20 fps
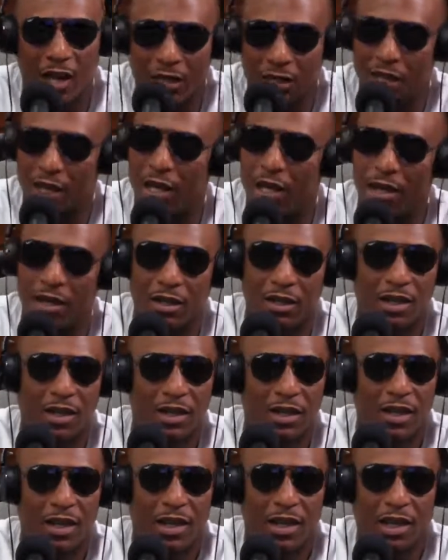That song
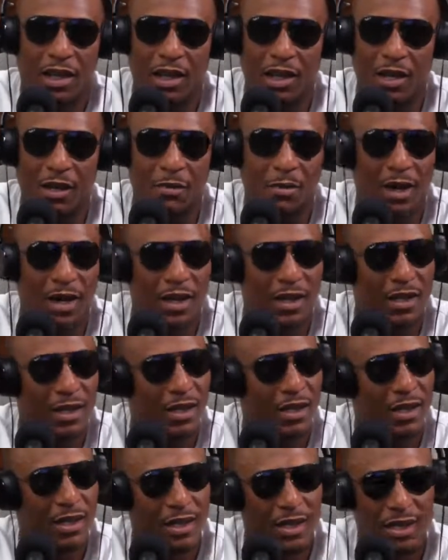say, if it's meant to
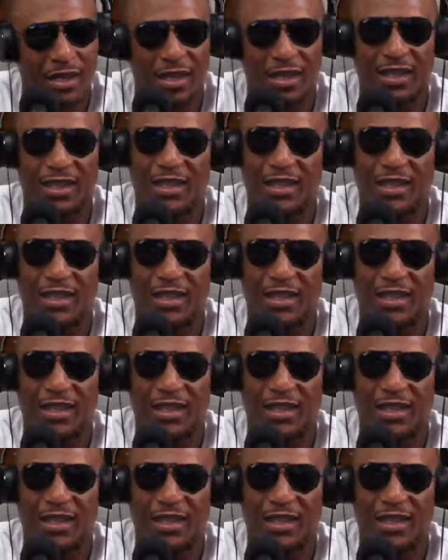be, it'll